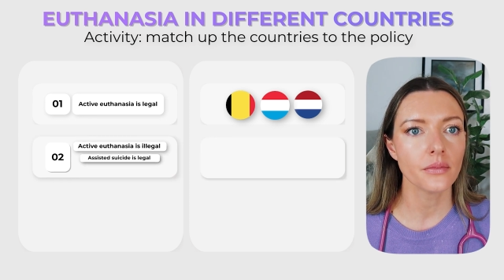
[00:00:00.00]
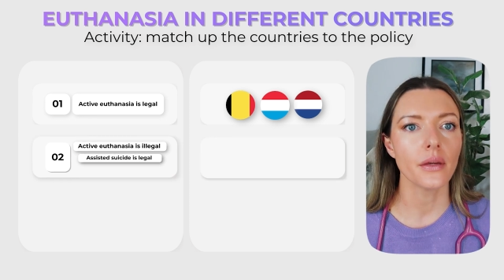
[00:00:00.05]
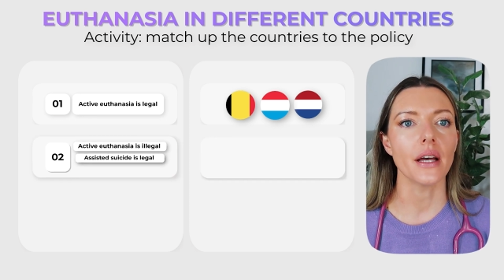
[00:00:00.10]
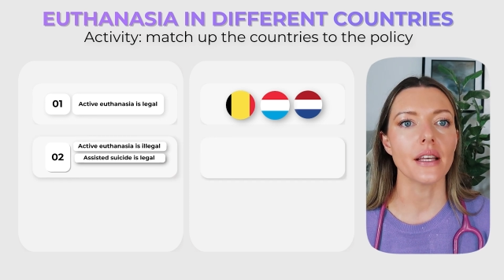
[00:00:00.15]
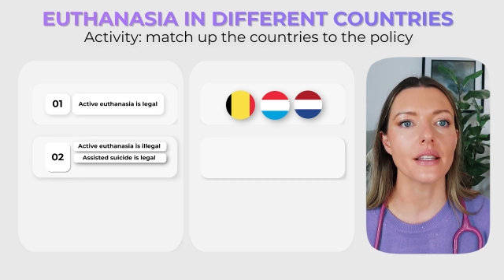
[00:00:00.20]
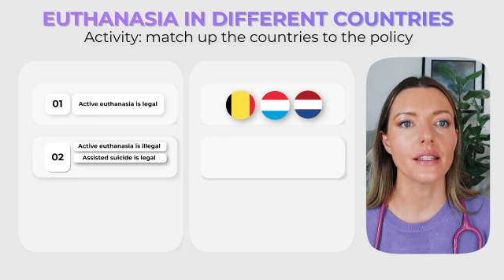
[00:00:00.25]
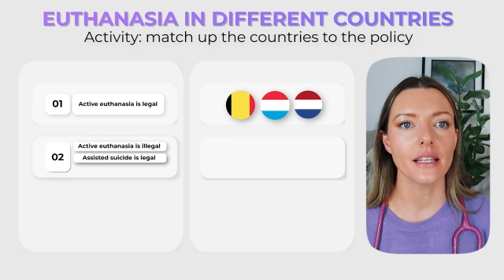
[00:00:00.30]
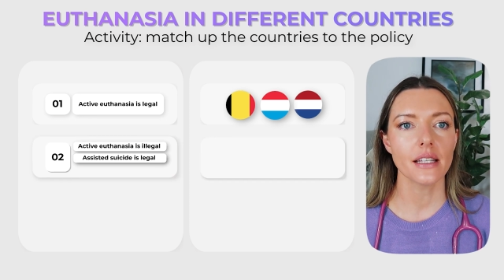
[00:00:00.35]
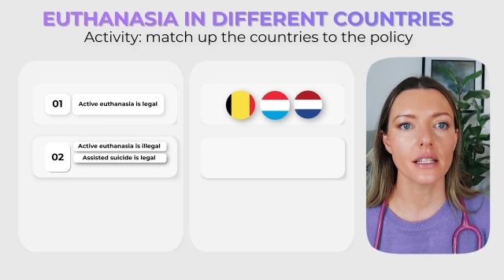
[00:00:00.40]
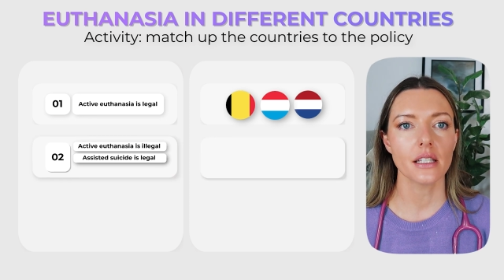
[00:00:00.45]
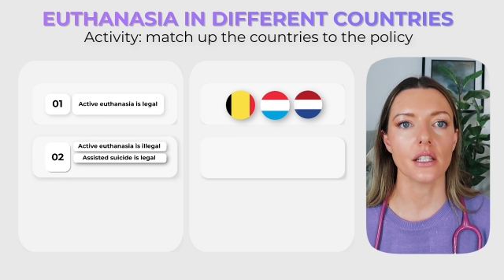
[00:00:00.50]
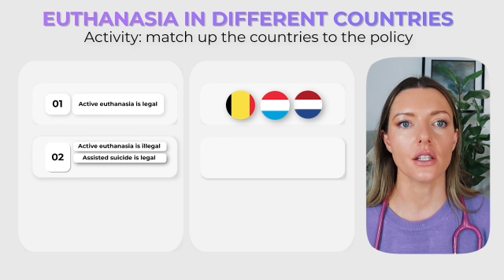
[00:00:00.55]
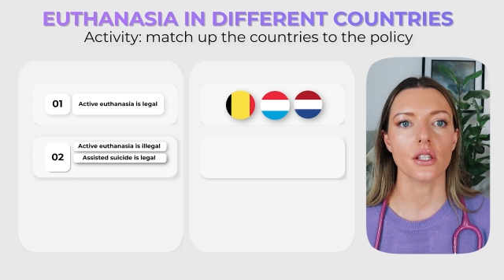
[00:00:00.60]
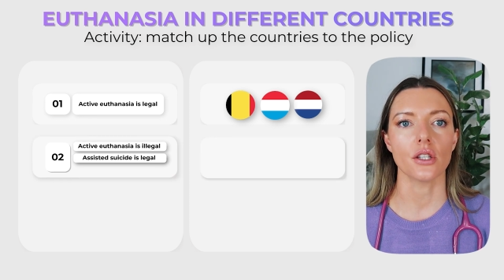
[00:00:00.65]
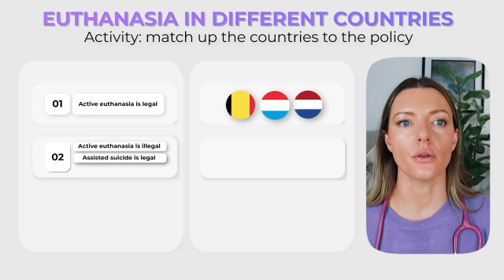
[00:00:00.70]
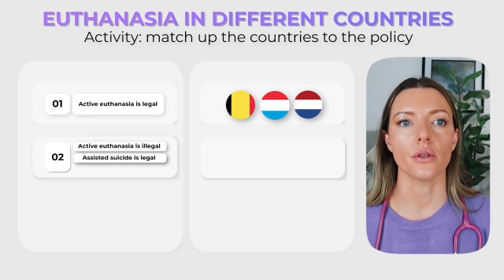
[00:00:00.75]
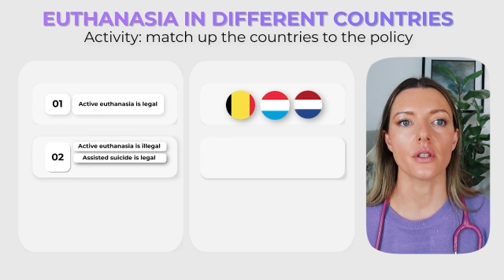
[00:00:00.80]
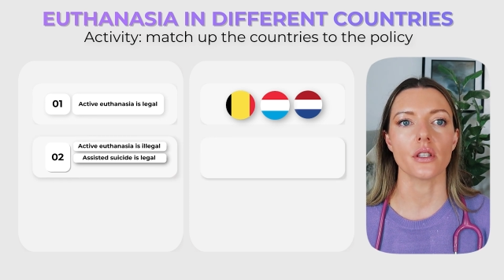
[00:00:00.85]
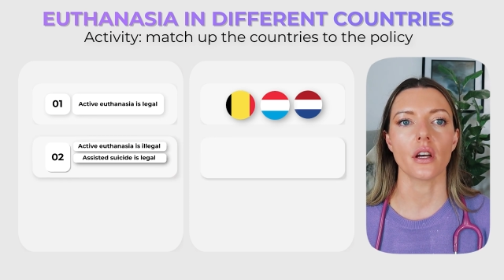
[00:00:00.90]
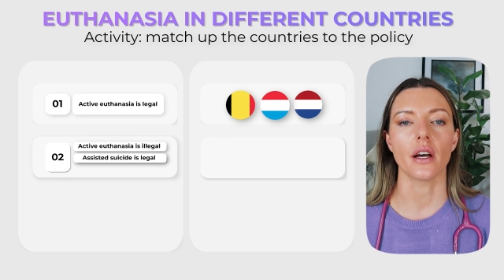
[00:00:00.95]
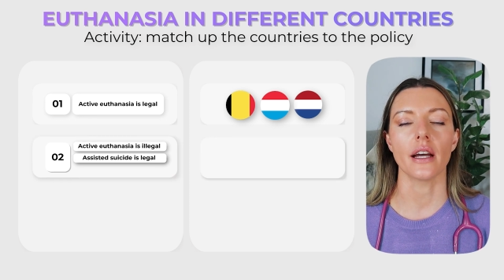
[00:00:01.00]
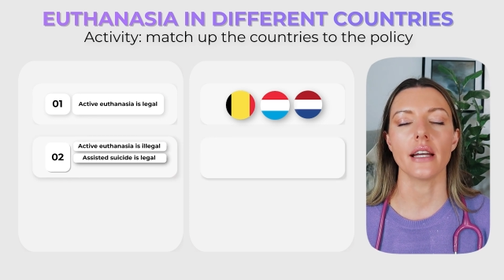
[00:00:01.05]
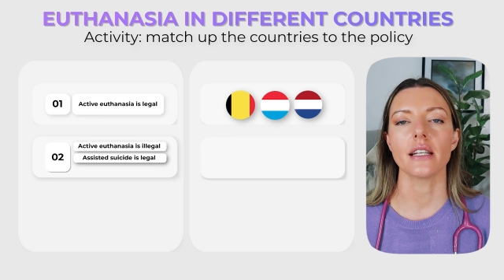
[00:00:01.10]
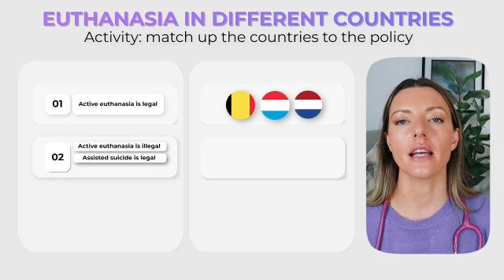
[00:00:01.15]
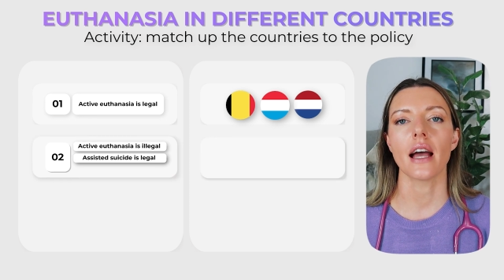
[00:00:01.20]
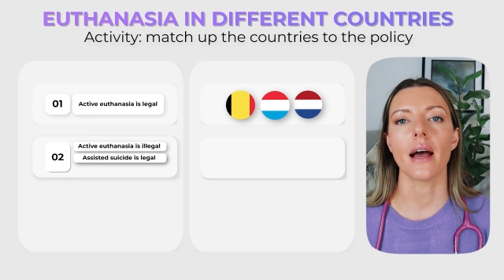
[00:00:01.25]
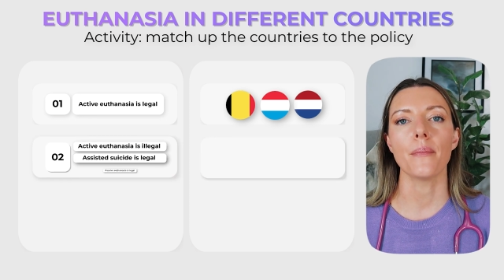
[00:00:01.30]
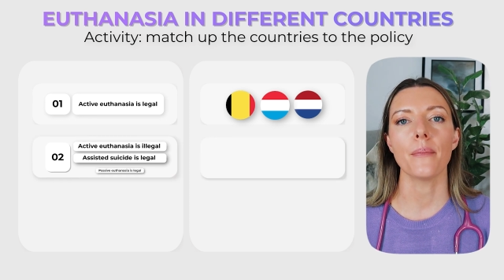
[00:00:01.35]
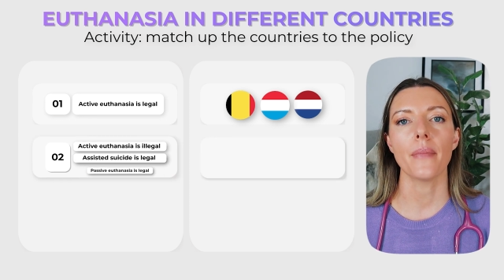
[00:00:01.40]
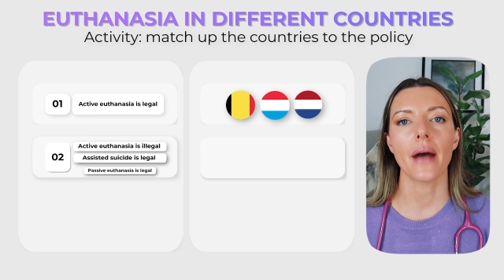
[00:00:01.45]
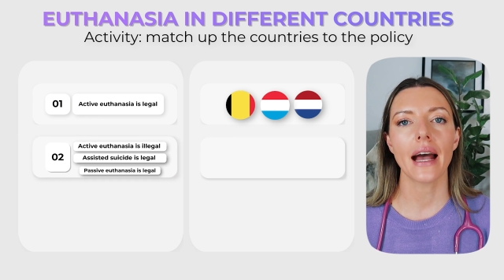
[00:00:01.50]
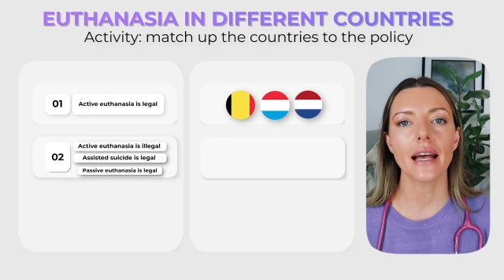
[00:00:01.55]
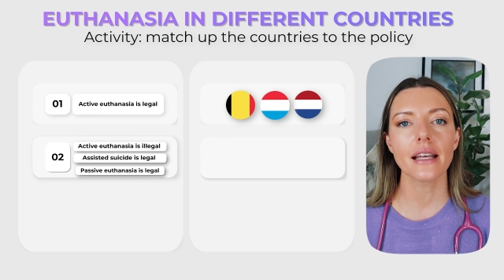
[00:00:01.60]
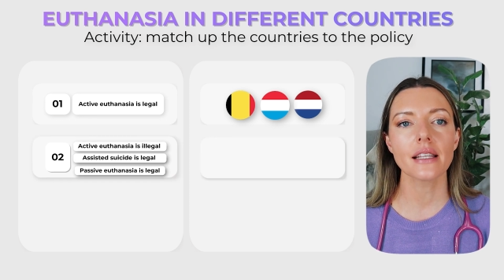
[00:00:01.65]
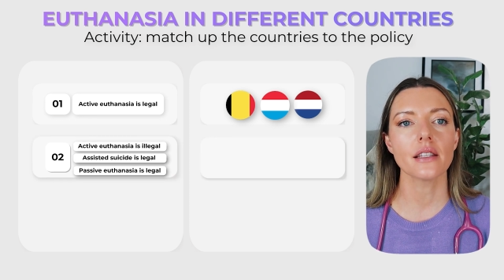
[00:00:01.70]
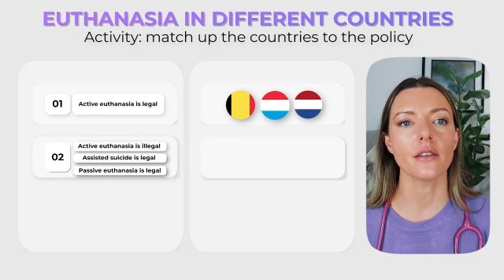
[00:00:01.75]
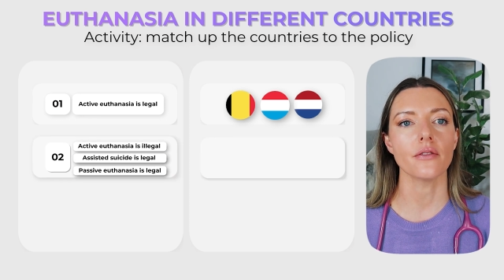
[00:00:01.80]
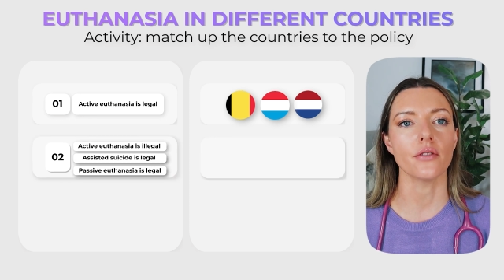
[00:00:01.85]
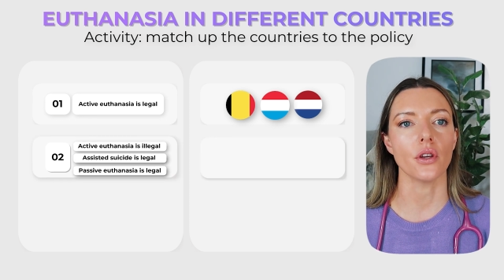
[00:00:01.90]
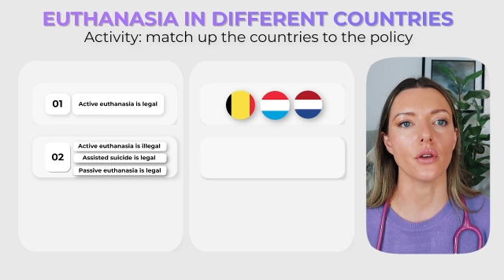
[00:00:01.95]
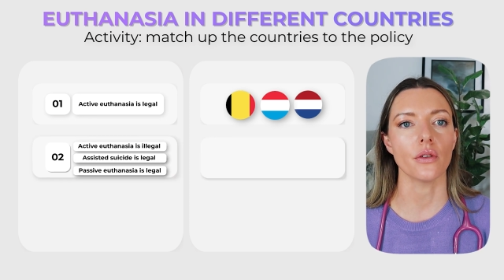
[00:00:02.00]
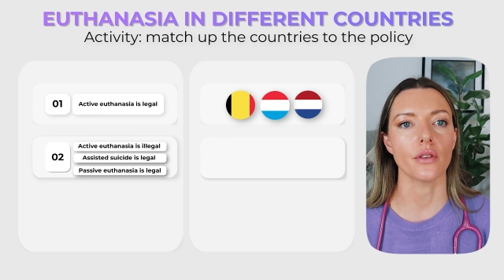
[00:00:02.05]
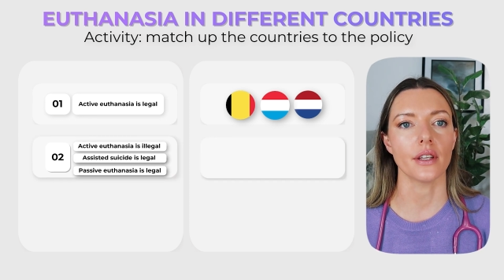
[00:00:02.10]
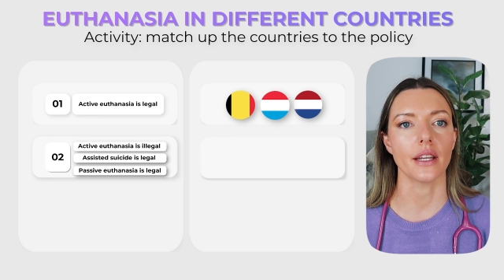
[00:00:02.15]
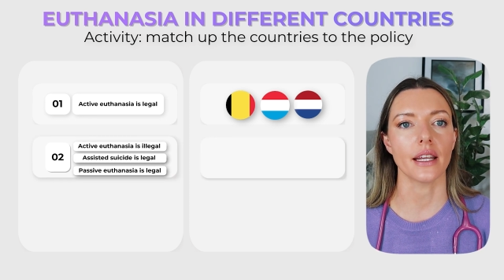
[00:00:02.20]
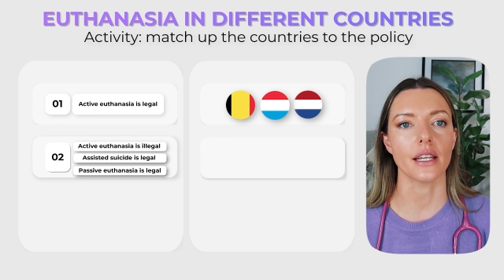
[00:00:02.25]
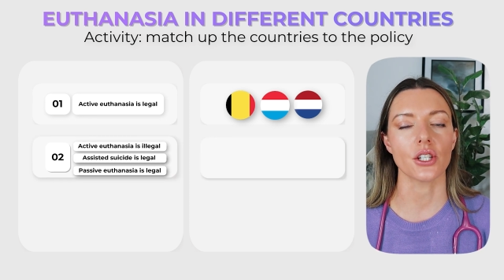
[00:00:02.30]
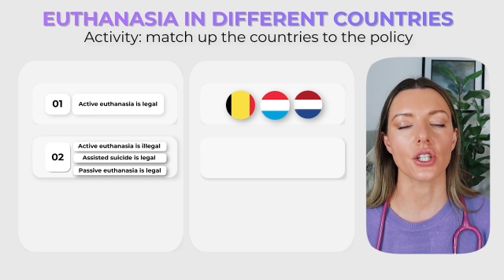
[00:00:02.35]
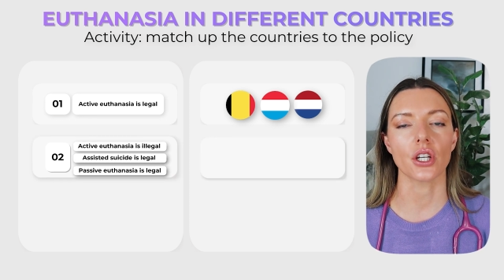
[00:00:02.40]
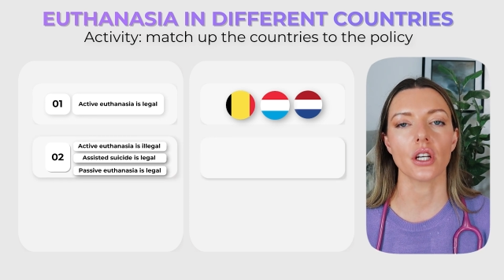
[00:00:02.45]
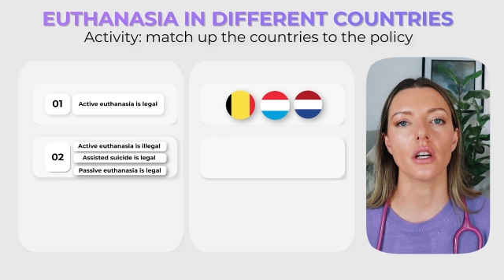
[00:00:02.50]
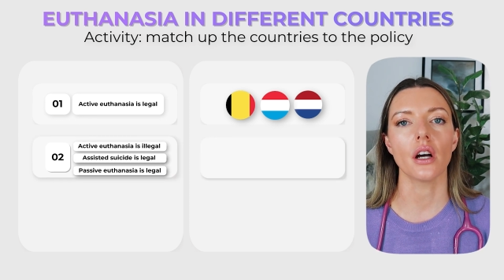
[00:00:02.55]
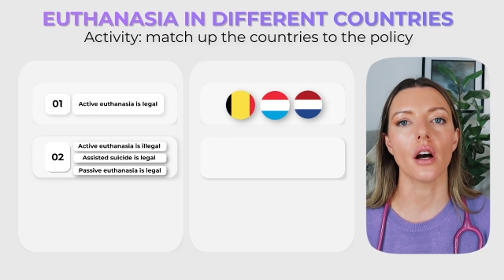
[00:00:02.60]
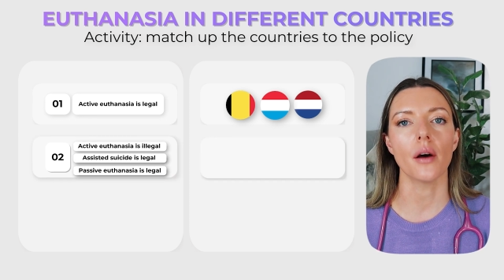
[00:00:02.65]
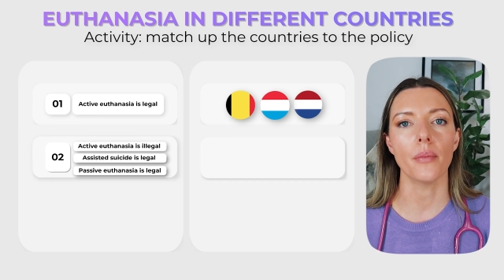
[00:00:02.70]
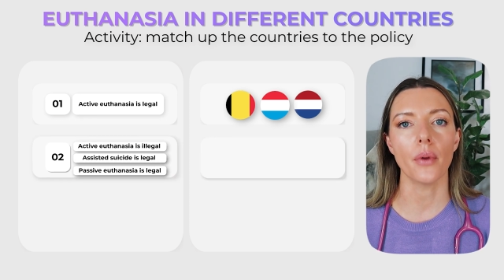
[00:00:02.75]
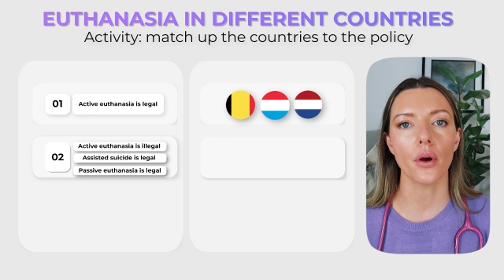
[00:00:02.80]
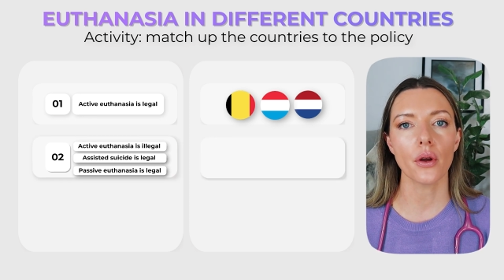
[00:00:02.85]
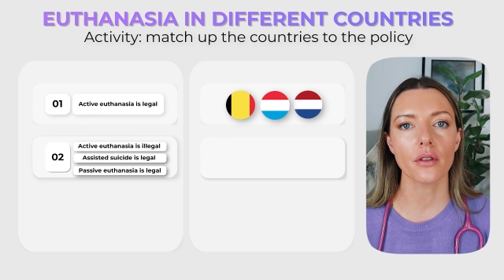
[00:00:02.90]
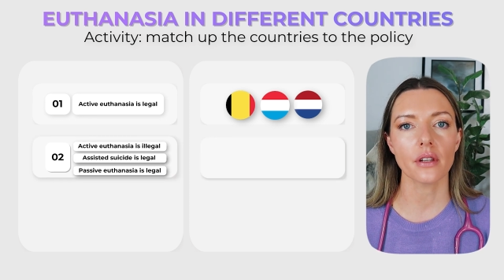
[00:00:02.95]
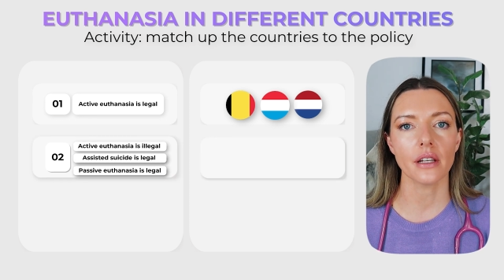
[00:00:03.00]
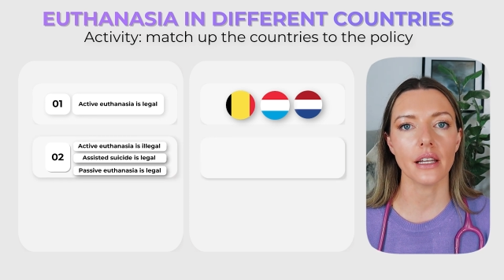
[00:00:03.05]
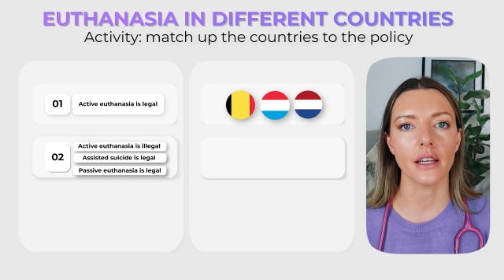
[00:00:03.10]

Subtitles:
but assisted suicide and passive euthanasia are both